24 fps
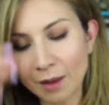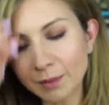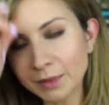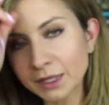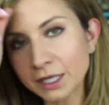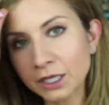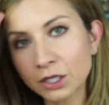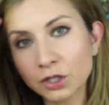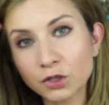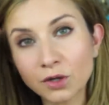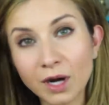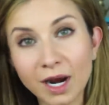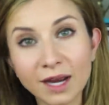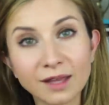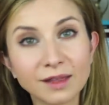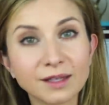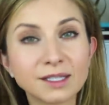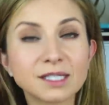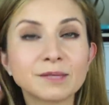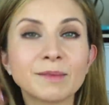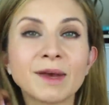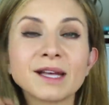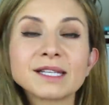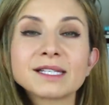I'm gonna try
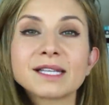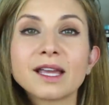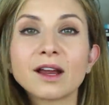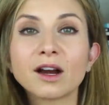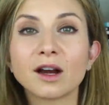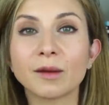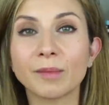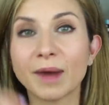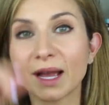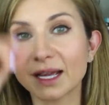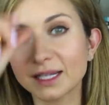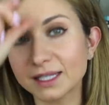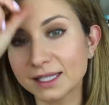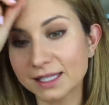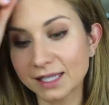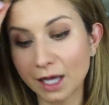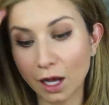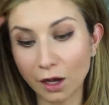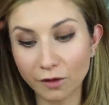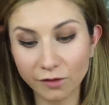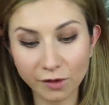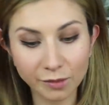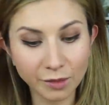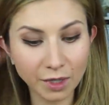this mascara by
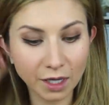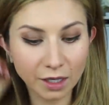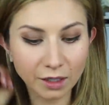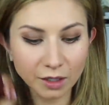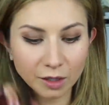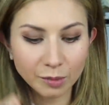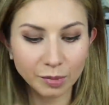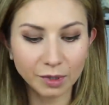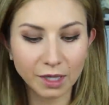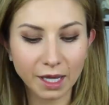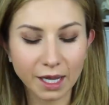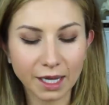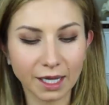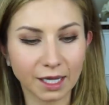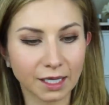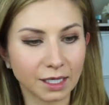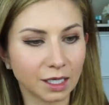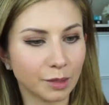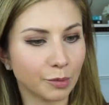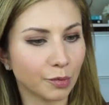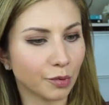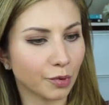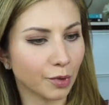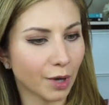itself. I'm not gonna apply
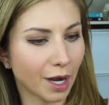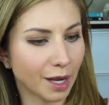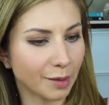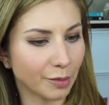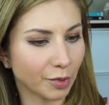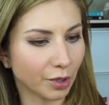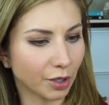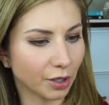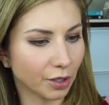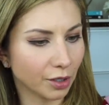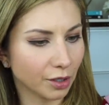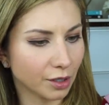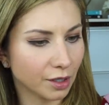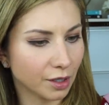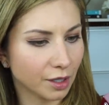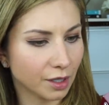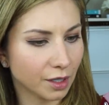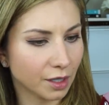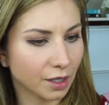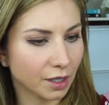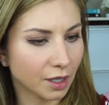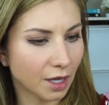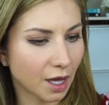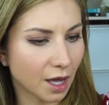any primer.
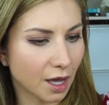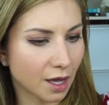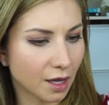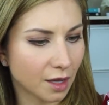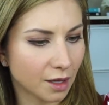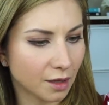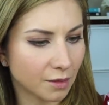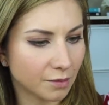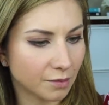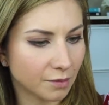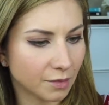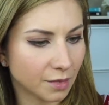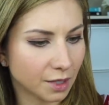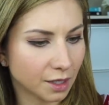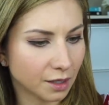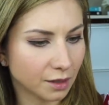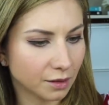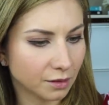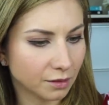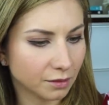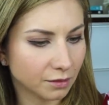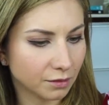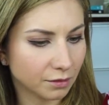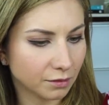Um,
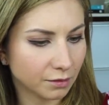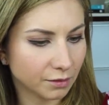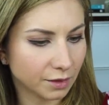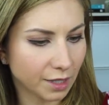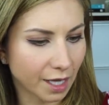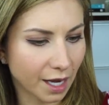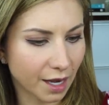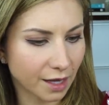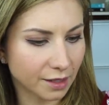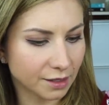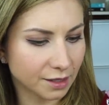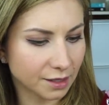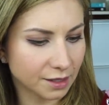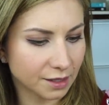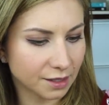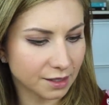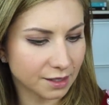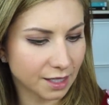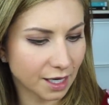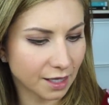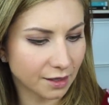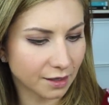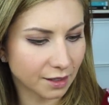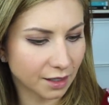yeah, it doesn't
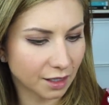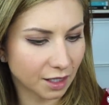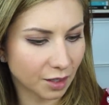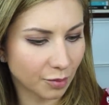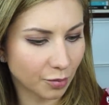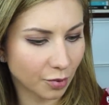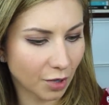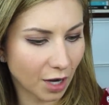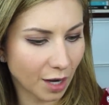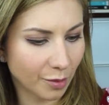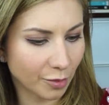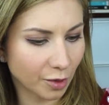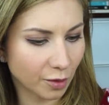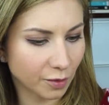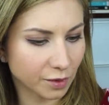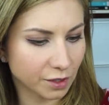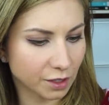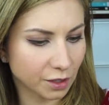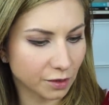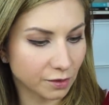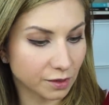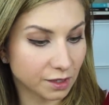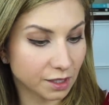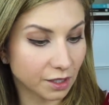say that any primer
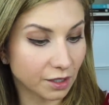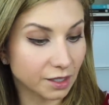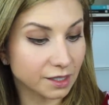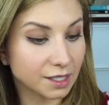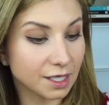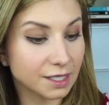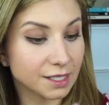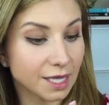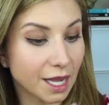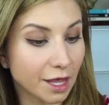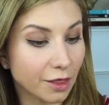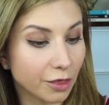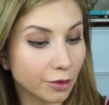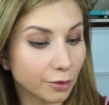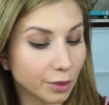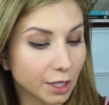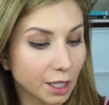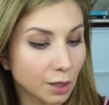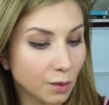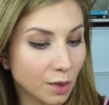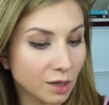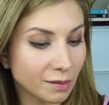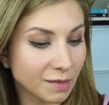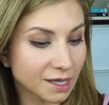was used here. It says a
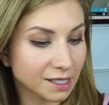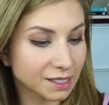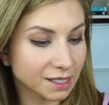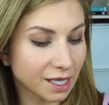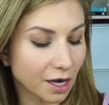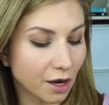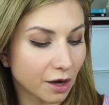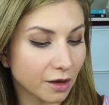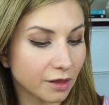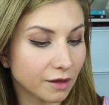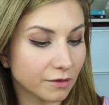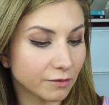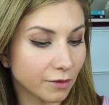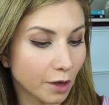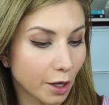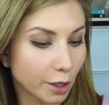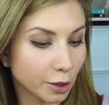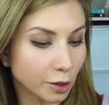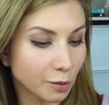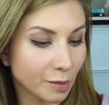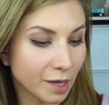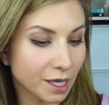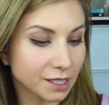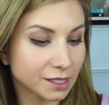three-in-one mascara that
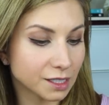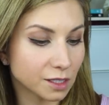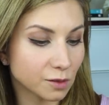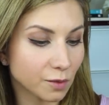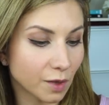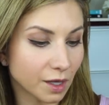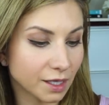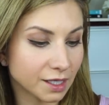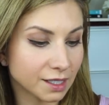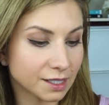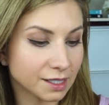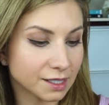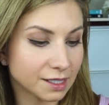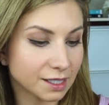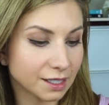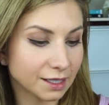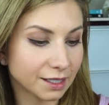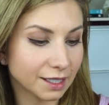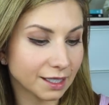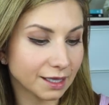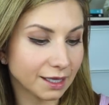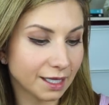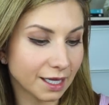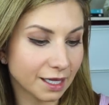volumizes while
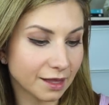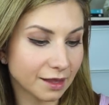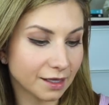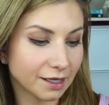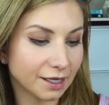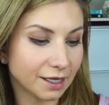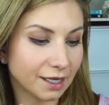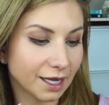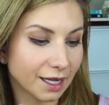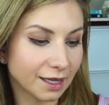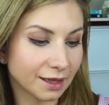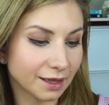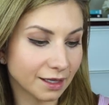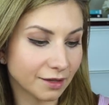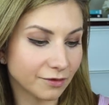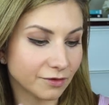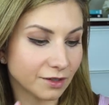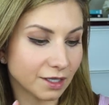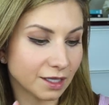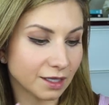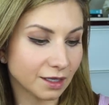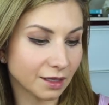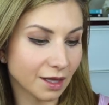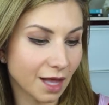instantly lengthening and
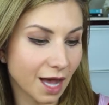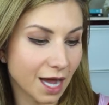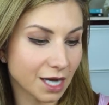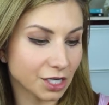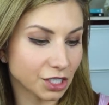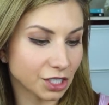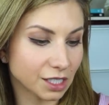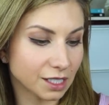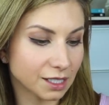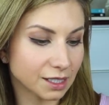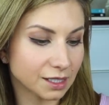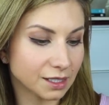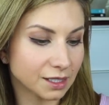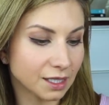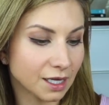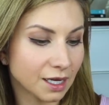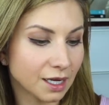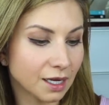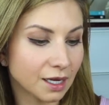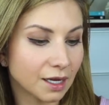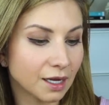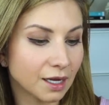lifting the lashes.